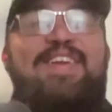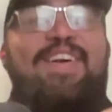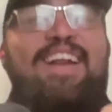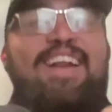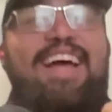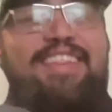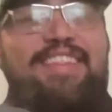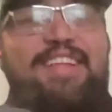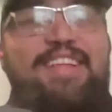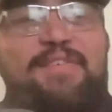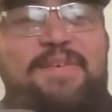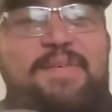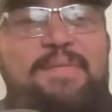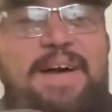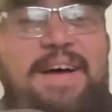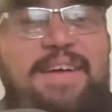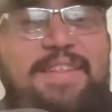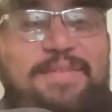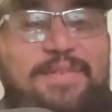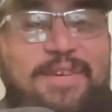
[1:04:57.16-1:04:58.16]
know what I love
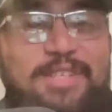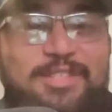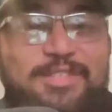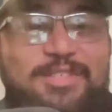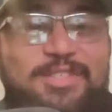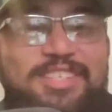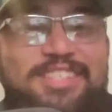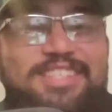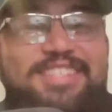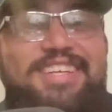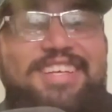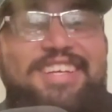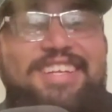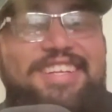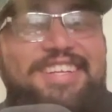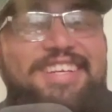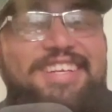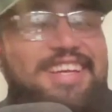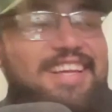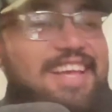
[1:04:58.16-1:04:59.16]
about what you just
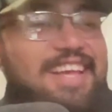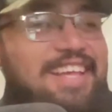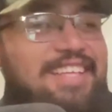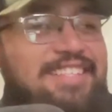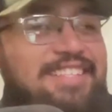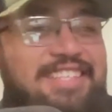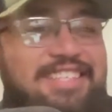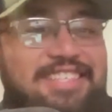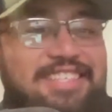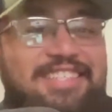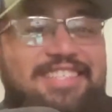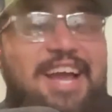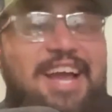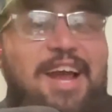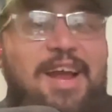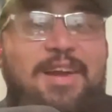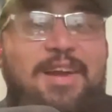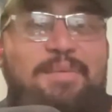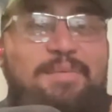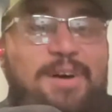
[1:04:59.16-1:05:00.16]
did is this
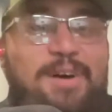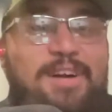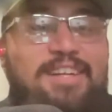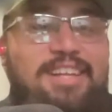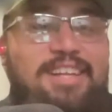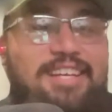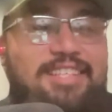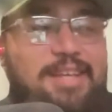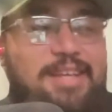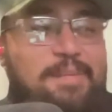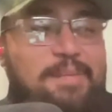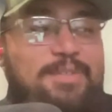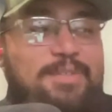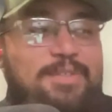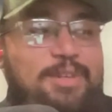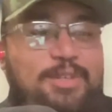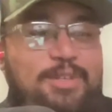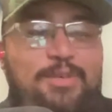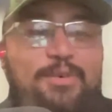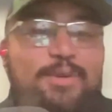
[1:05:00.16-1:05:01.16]
entire podcast
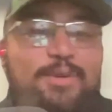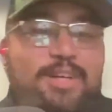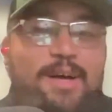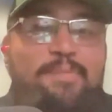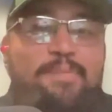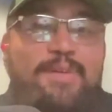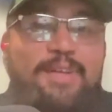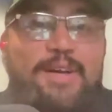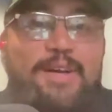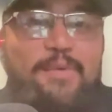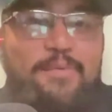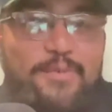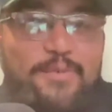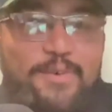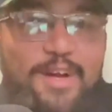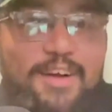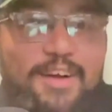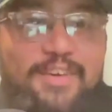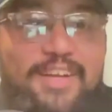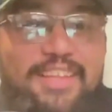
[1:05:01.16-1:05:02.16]
episode. You were up here up
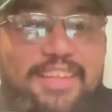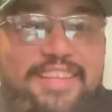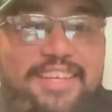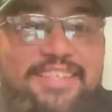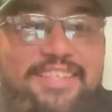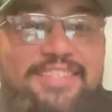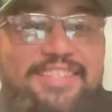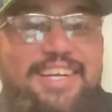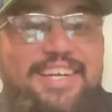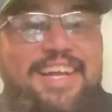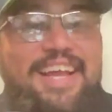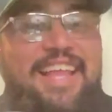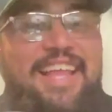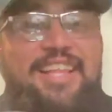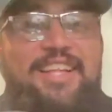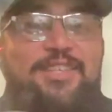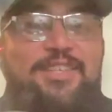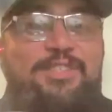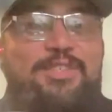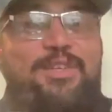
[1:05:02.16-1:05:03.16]
front like this,
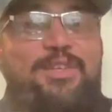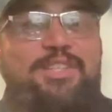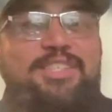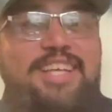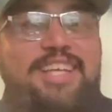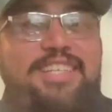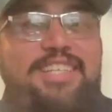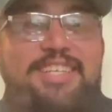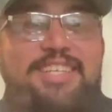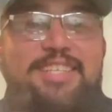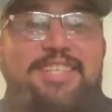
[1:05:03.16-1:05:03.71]
and then as soon as I say